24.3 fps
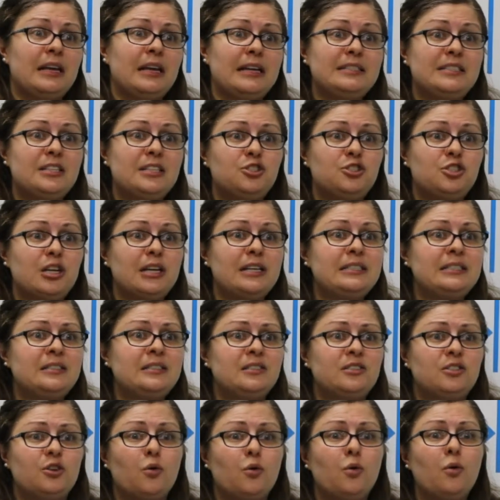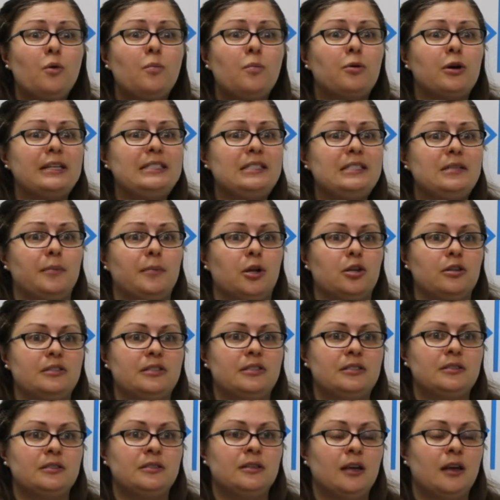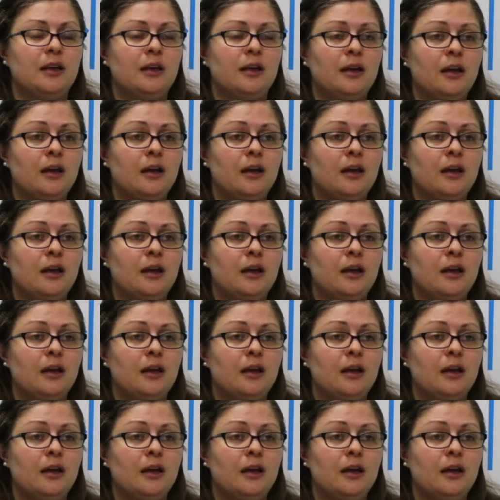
Is it just school principals?